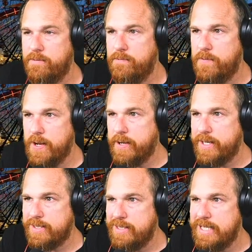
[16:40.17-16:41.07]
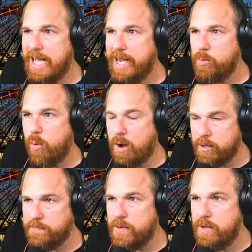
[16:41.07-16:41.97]
various dyed
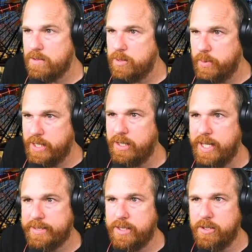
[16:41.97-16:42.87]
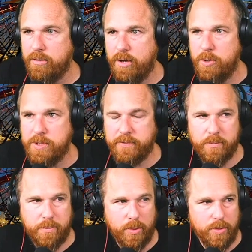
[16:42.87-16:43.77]
waterfalls that would collect in their own
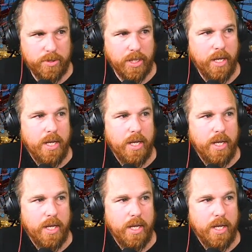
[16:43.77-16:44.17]
different pools.